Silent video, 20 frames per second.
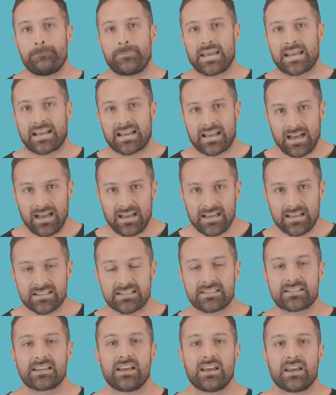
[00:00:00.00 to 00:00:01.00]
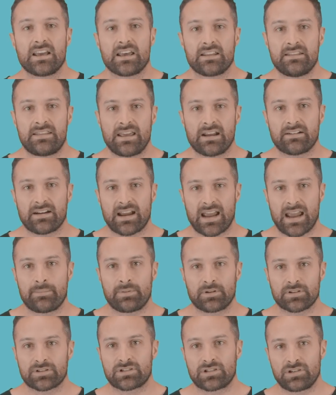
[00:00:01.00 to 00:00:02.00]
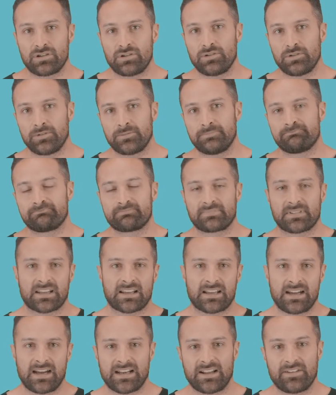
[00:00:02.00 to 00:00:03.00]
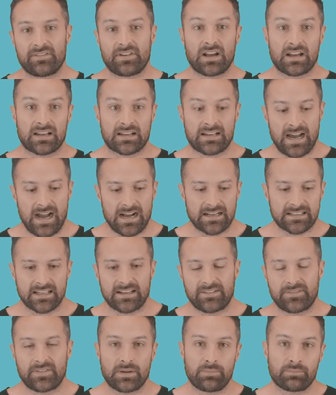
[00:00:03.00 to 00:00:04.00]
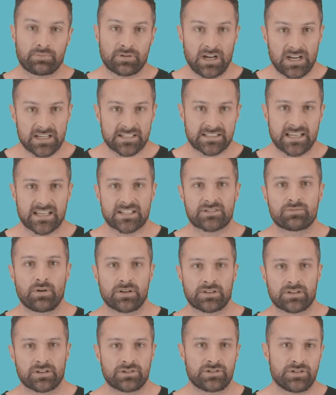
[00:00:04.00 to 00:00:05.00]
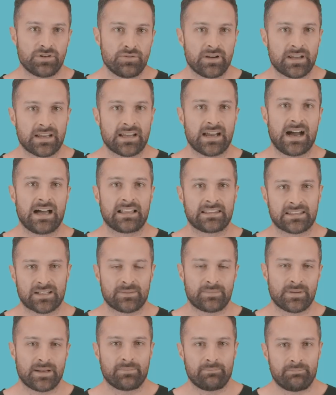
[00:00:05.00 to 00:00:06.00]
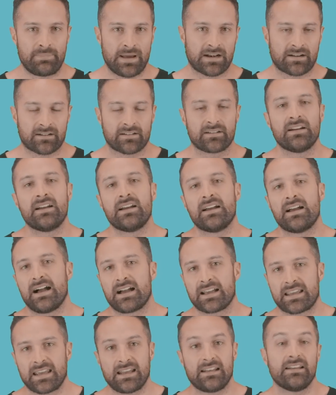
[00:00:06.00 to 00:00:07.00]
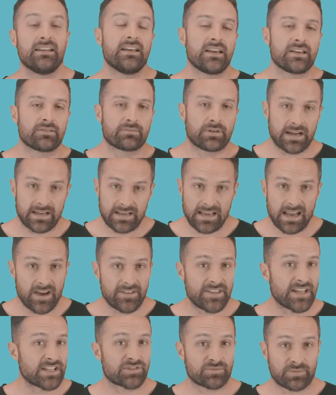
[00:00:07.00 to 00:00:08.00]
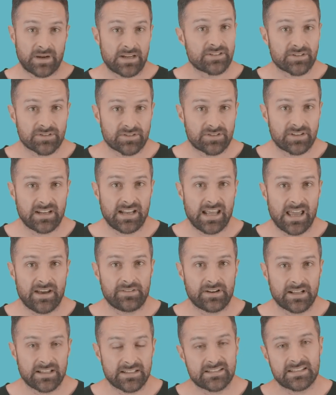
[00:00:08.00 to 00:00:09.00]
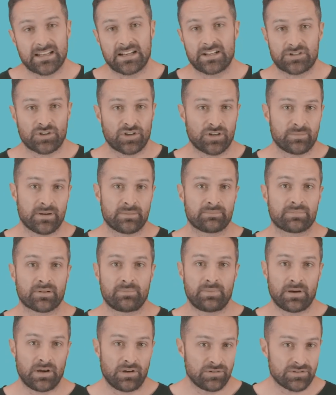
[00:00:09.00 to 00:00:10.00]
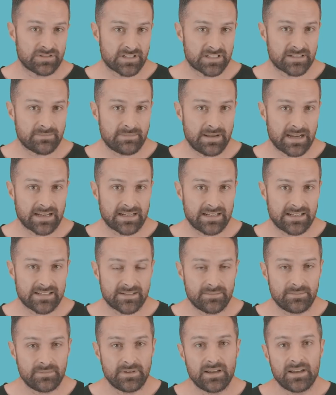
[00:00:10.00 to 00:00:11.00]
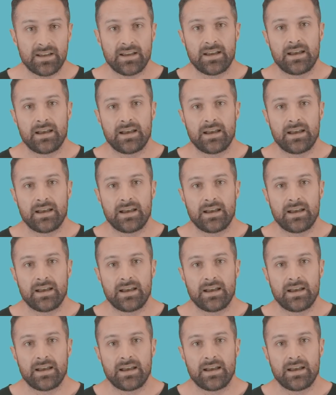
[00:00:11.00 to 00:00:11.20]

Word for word: because they're able to kind of cognitively process what they're doing a little bit better. Again, right now that's razor-thin evidence, and it's only been proposed as a mechanism,